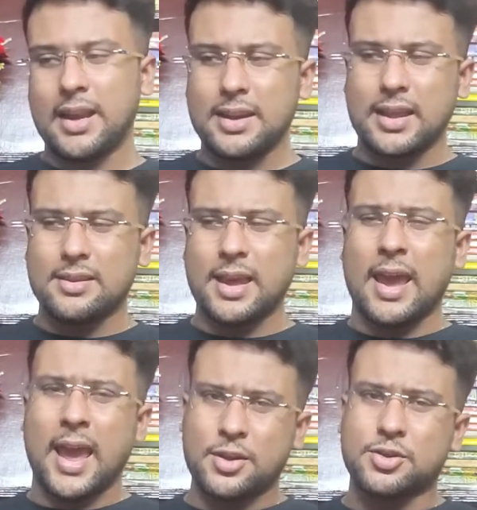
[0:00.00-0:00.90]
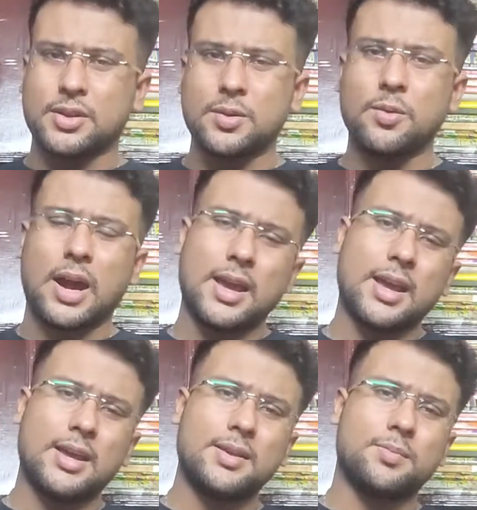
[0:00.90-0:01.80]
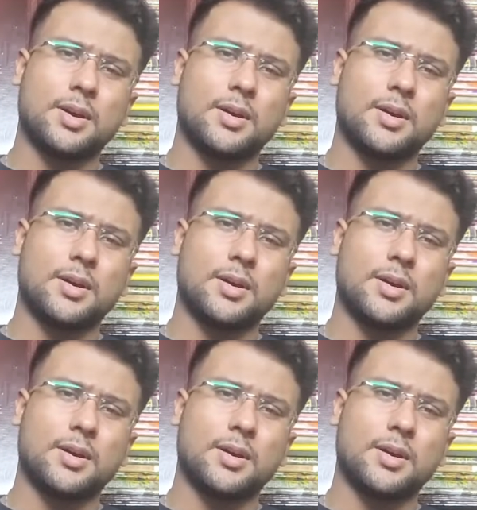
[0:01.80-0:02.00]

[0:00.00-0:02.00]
And the action, I